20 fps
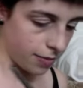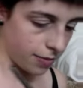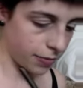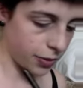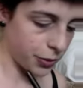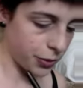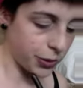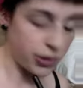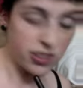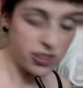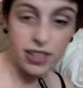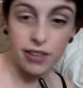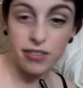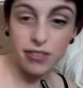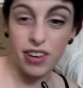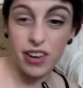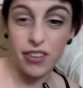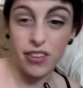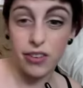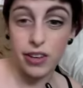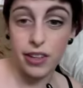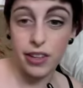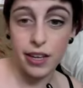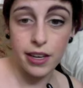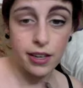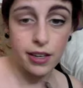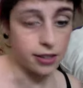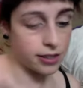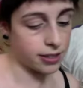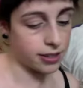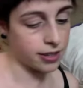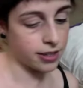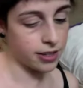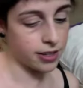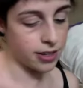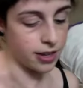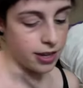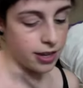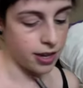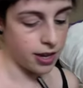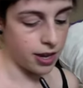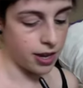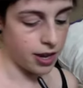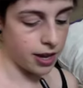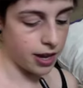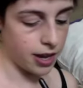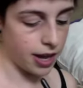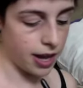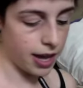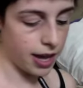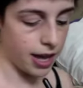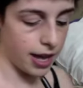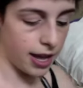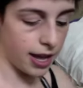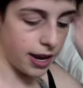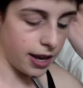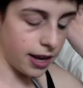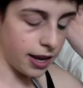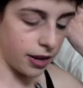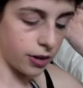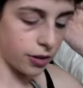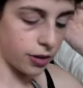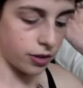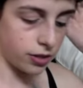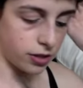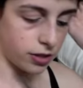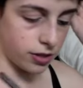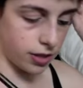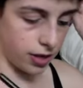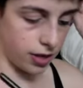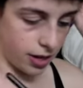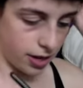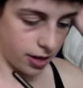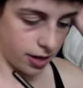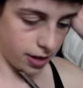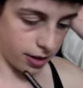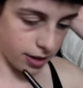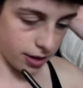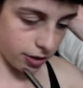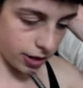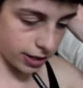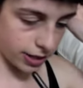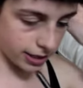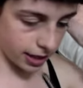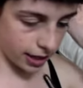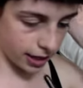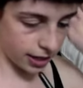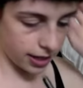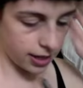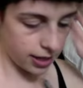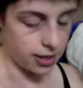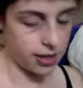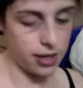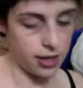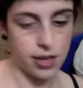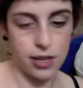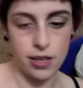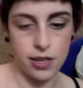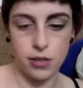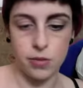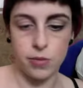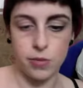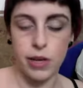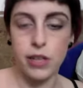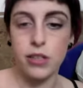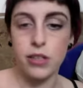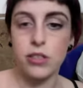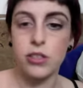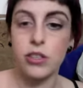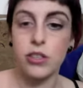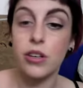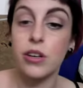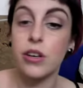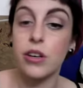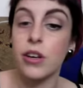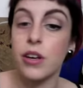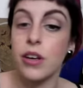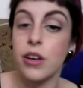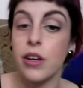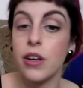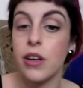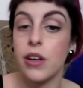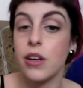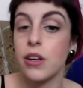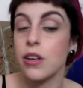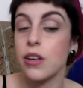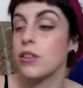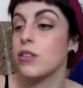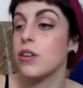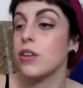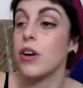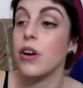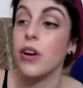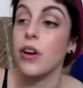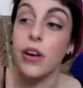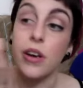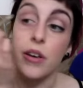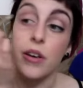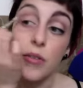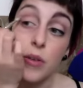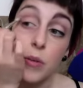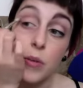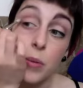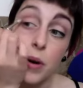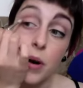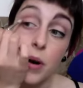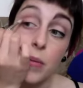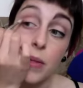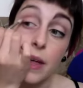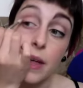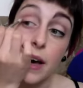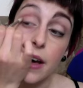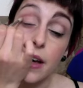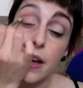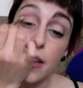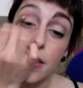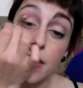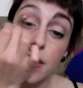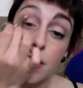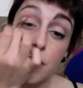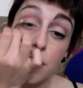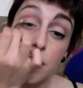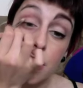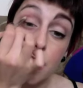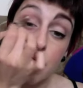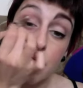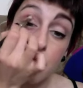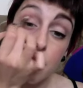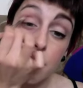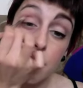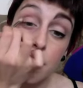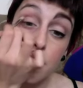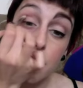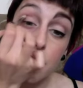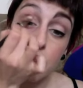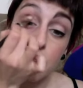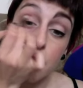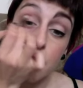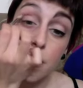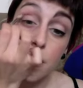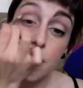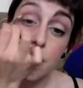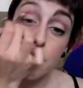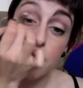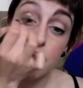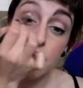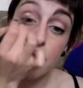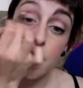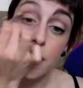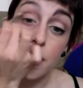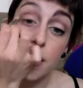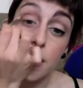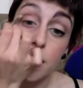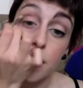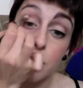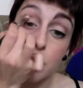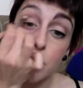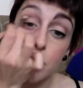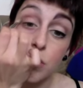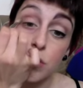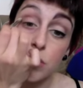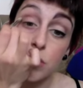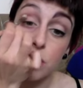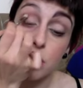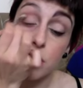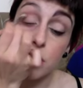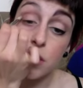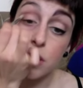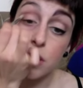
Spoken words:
You'll use that for everything. And a good crease colour is Wedge. So if you pop that in the socket, that kind of motion,